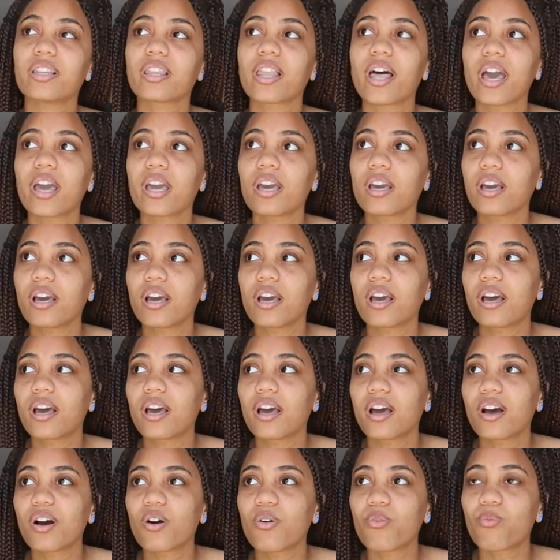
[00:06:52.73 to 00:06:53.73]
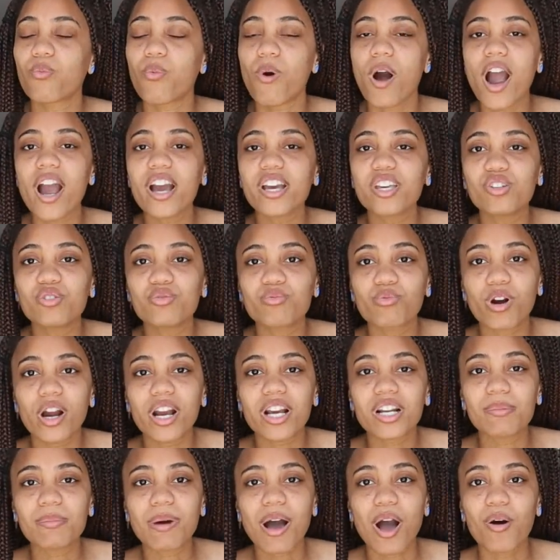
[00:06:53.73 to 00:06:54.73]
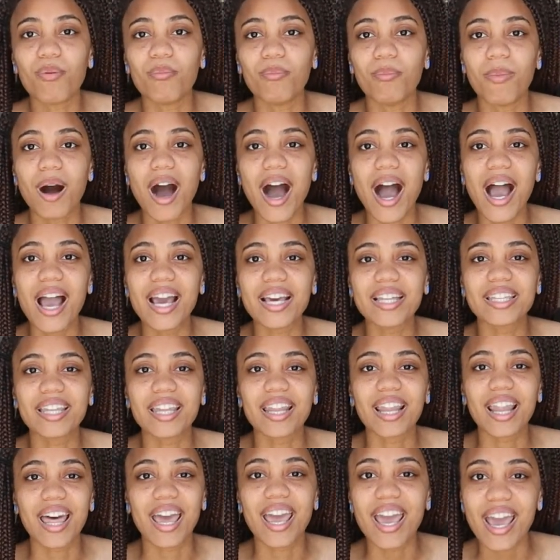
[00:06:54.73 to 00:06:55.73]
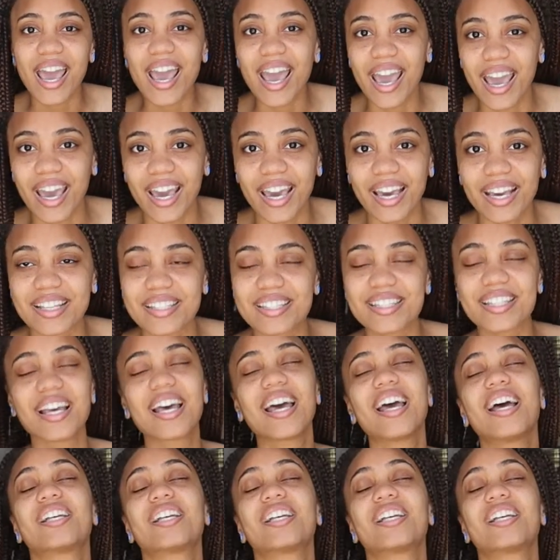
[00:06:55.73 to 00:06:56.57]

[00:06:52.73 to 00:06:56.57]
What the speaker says: Like, why are you worried about my legs?